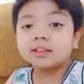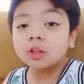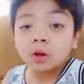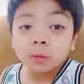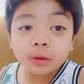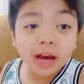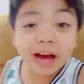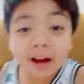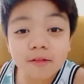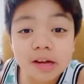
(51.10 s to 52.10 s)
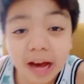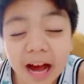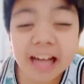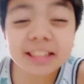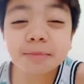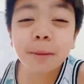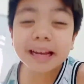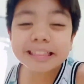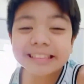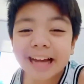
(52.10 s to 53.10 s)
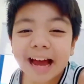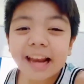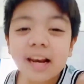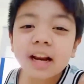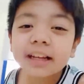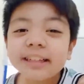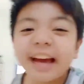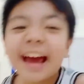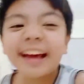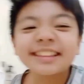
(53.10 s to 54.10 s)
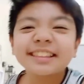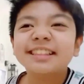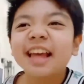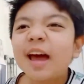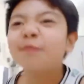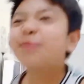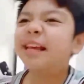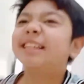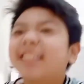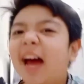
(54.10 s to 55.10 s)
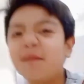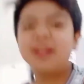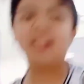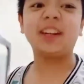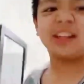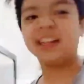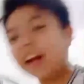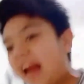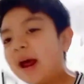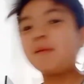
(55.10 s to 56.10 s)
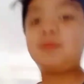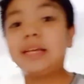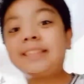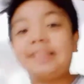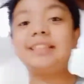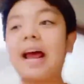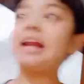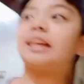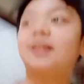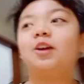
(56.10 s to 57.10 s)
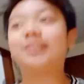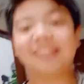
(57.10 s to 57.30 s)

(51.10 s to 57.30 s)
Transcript: We have a special guest. Prince, come here. Prince is running because he's